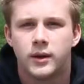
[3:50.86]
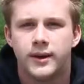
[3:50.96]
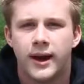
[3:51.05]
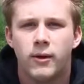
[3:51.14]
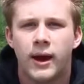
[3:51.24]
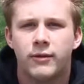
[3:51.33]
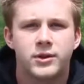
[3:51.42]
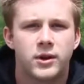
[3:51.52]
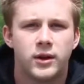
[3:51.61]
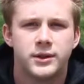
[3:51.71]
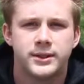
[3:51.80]
Now, after
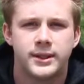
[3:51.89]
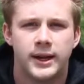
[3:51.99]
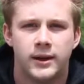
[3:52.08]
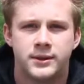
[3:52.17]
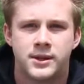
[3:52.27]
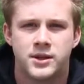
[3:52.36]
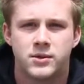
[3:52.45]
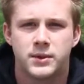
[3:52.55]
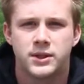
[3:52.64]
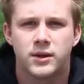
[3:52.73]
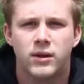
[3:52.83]
all this analysis,
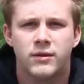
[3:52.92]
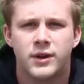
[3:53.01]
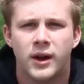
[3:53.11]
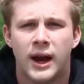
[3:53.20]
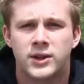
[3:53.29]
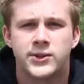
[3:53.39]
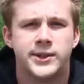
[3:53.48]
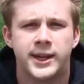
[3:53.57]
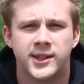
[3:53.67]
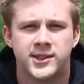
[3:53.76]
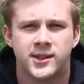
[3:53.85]
we still have not actually
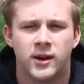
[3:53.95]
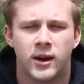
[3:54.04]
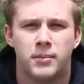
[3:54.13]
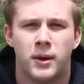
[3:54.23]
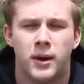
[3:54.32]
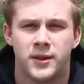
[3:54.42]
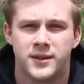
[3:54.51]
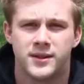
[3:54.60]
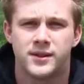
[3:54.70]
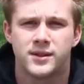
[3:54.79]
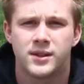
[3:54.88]
tested our
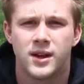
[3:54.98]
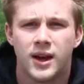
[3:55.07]
hypothesis.